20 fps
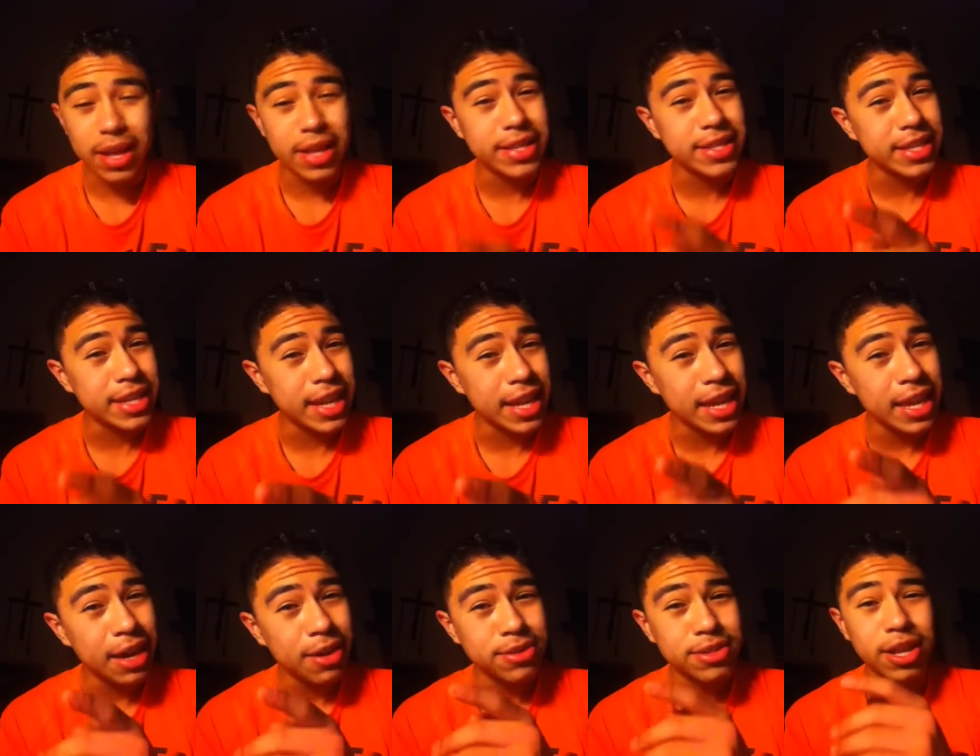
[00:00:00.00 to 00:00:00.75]
And
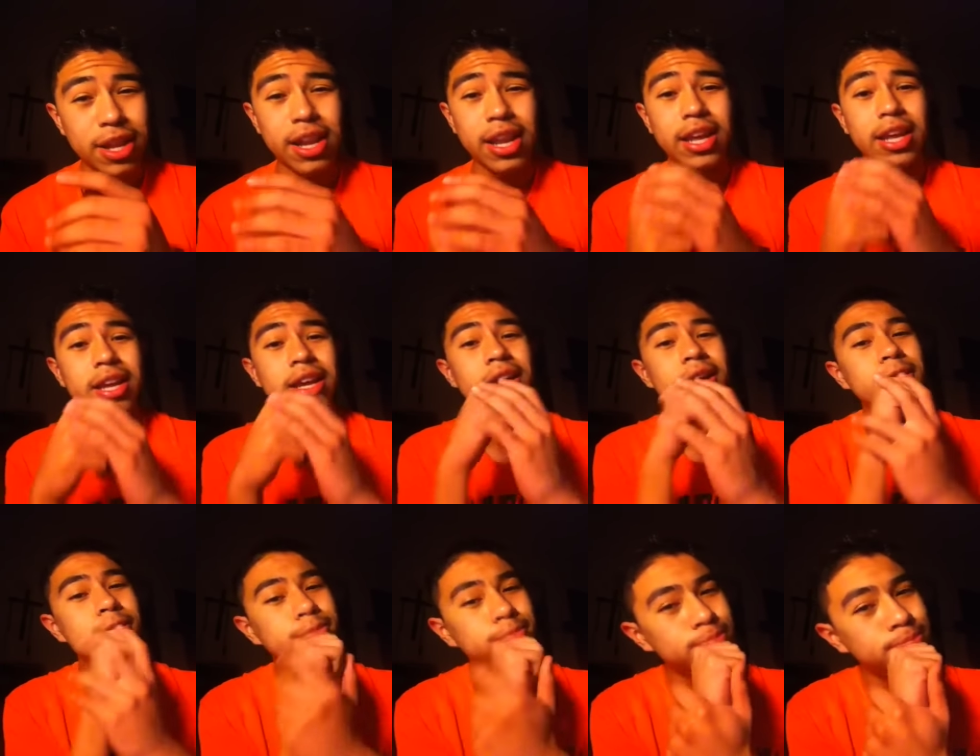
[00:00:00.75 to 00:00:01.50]
today I was all like,
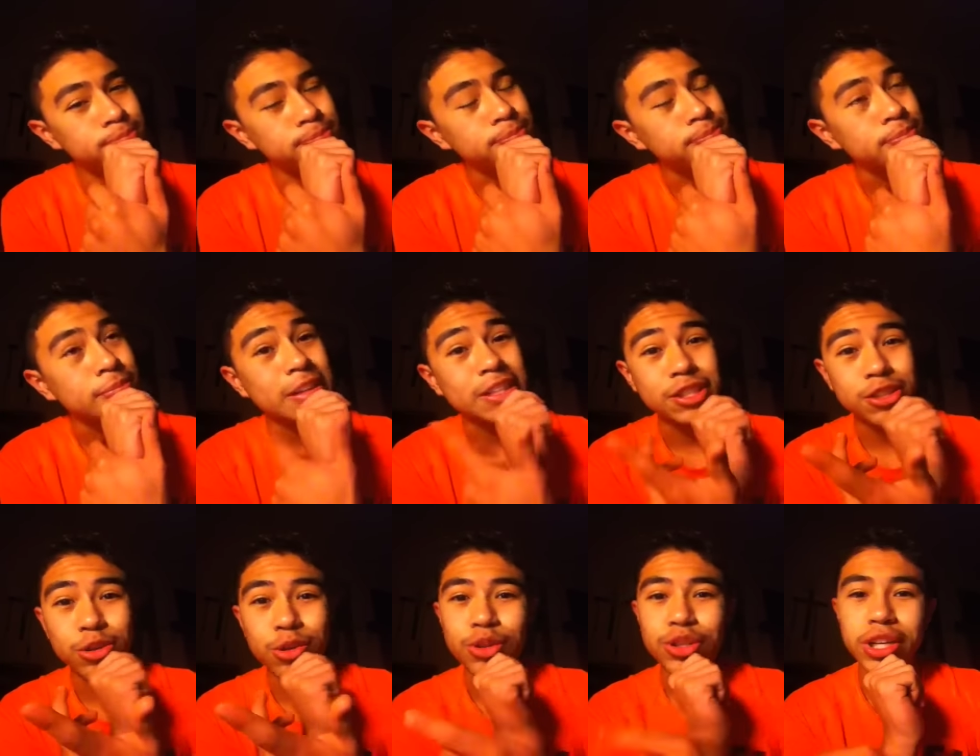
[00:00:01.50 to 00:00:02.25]
hmm, I
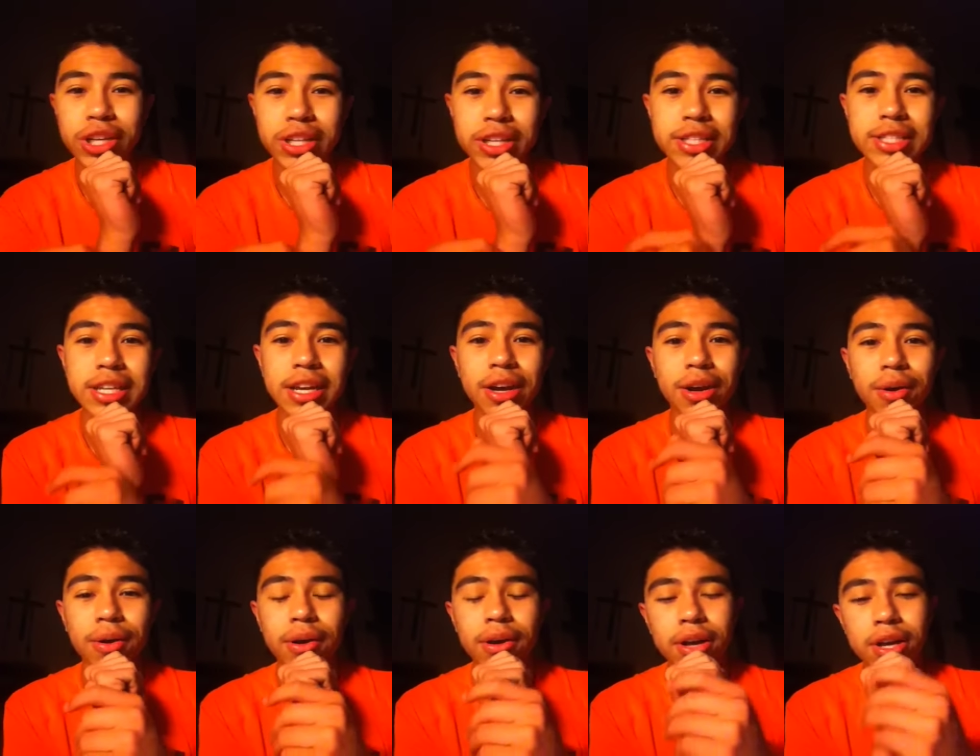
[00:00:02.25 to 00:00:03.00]
should go check this
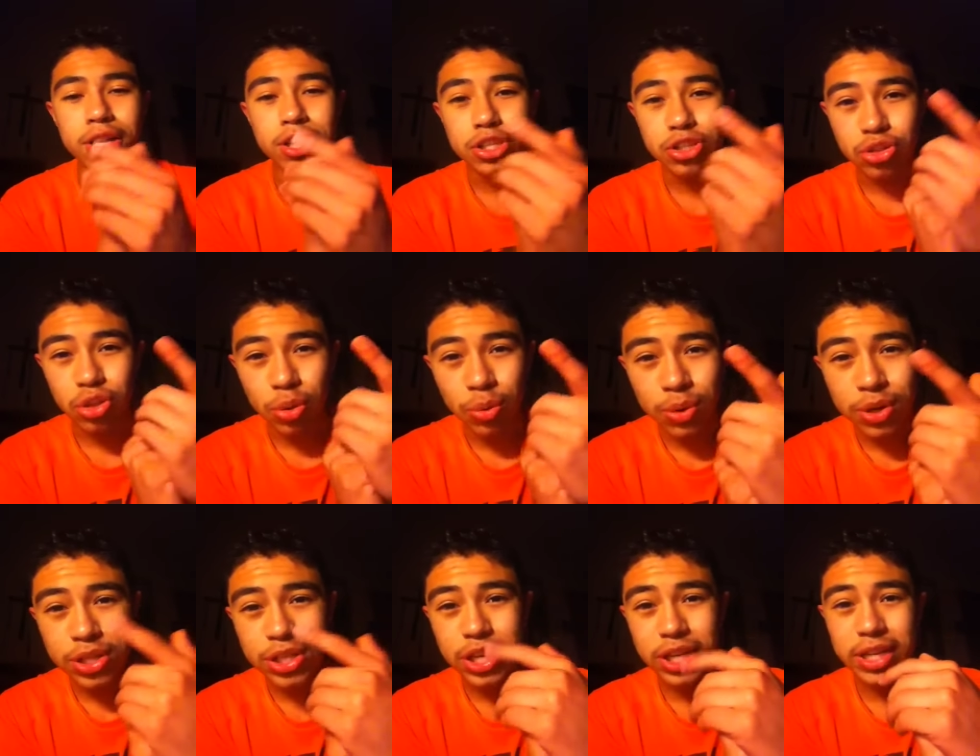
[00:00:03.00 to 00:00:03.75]
out
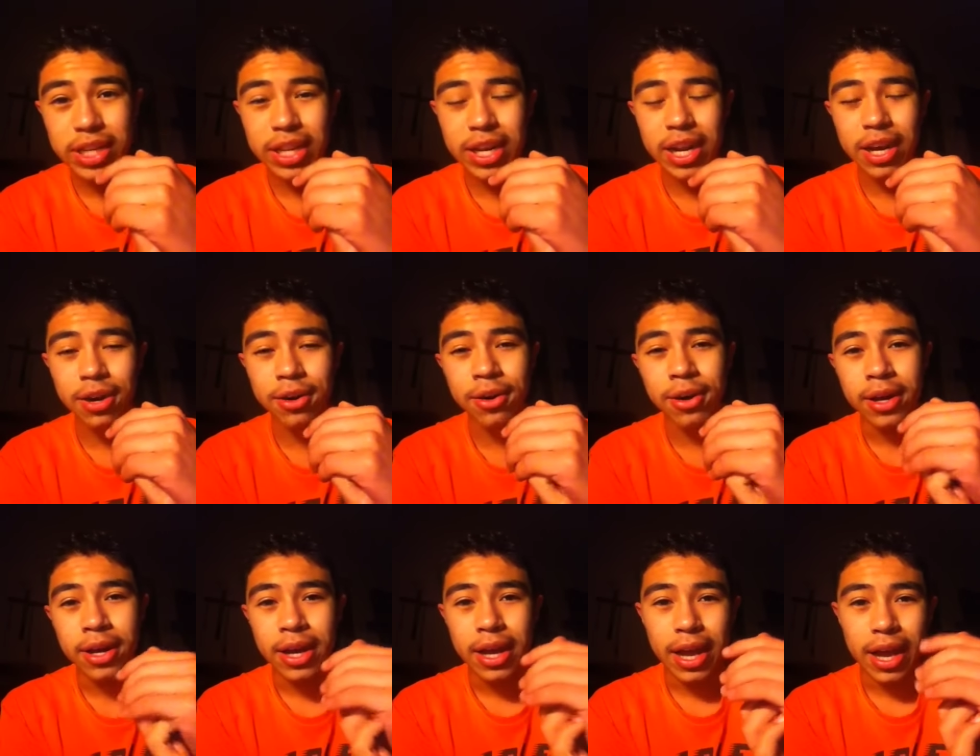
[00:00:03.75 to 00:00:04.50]
someone checked it out
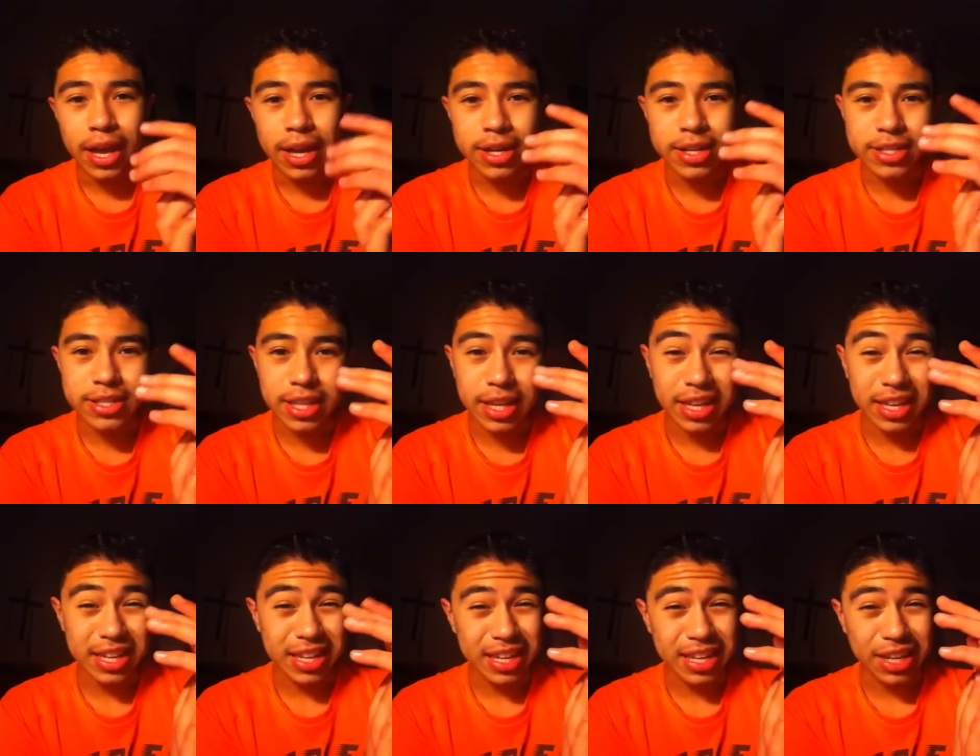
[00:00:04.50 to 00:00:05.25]
and it's
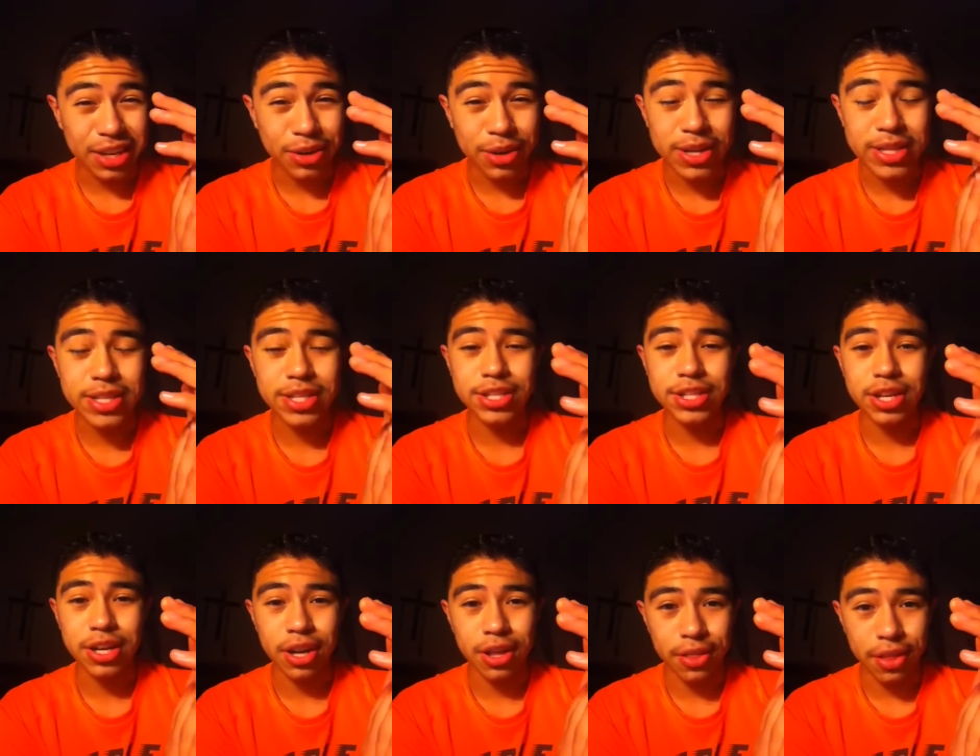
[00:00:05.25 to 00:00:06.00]
like crazy
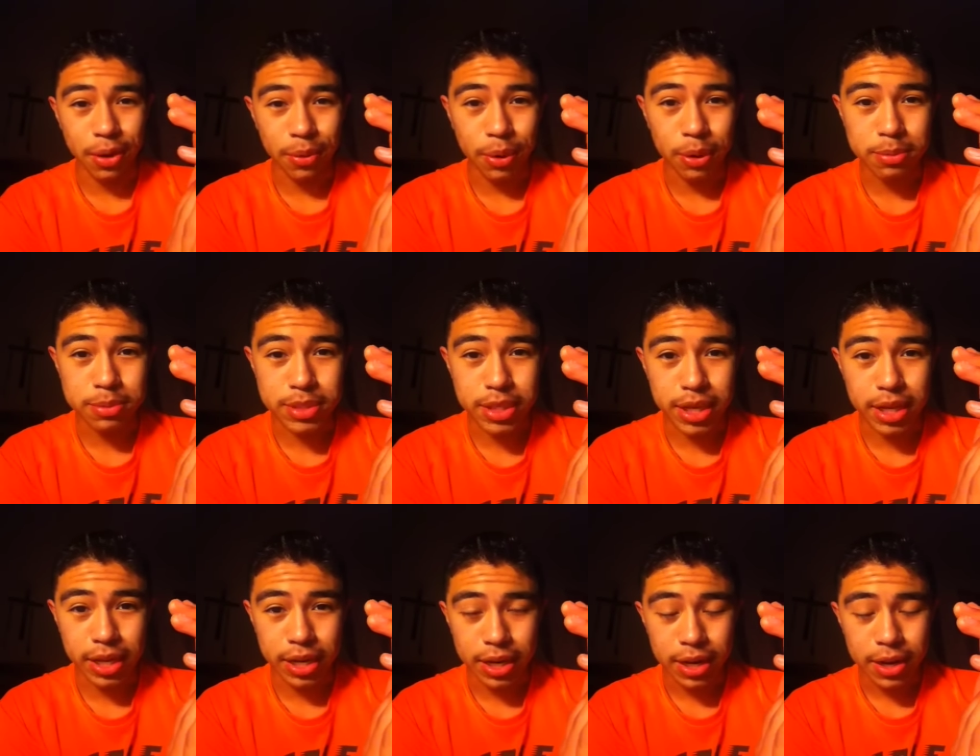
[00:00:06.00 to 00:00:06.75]
shit on that
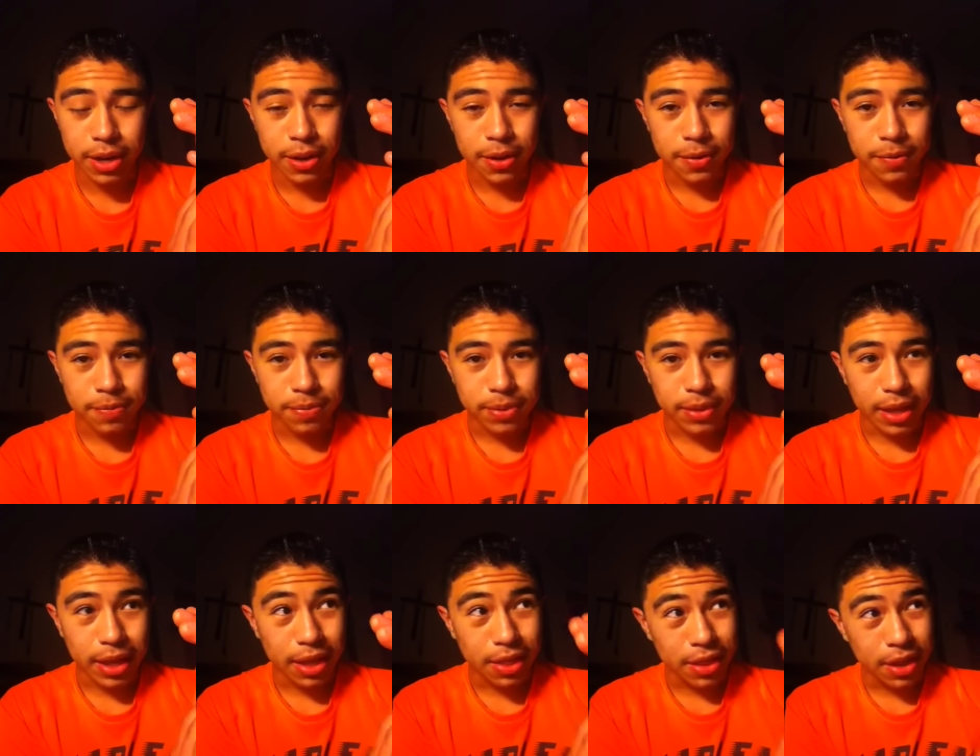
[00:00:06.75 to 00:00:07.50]
website
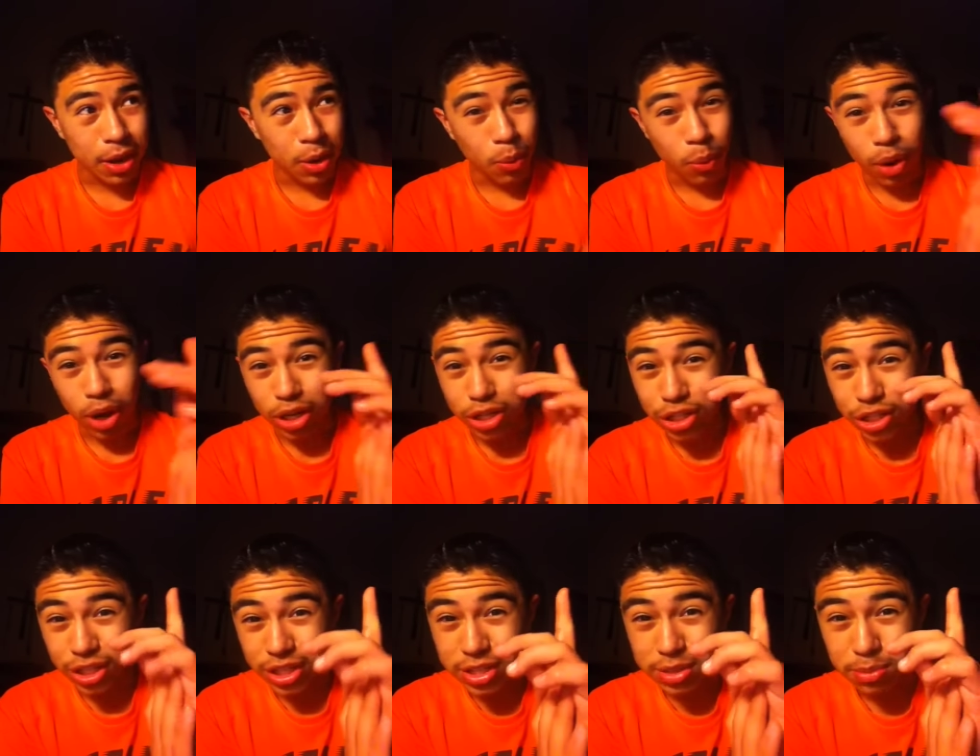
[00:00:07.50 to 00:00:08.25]
and then I
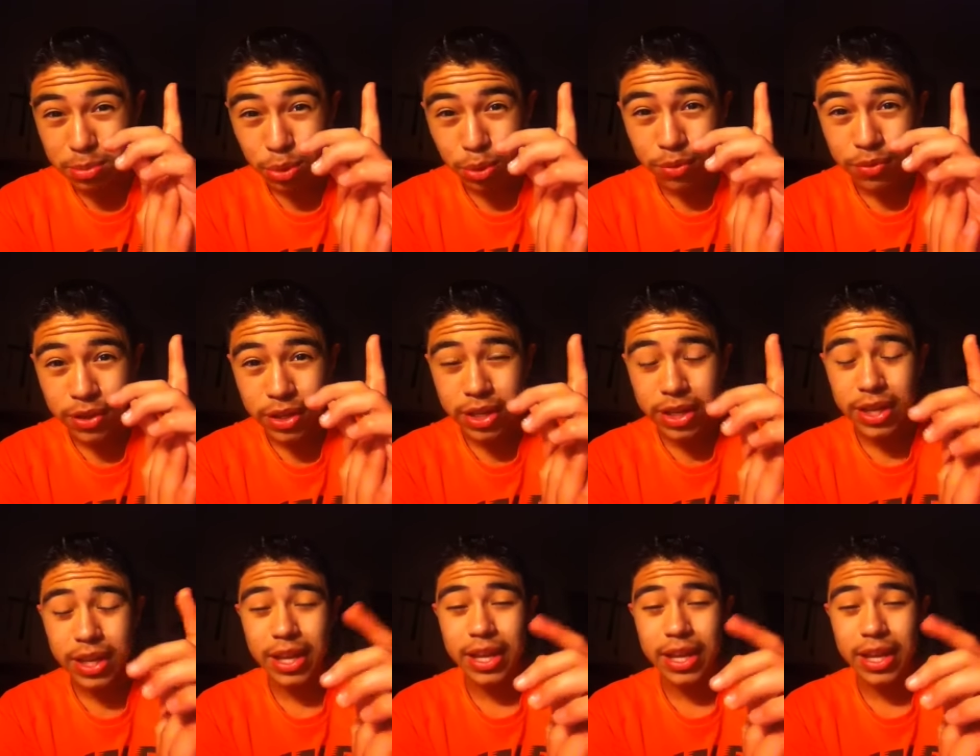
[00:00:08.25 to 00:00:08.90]
watched this movie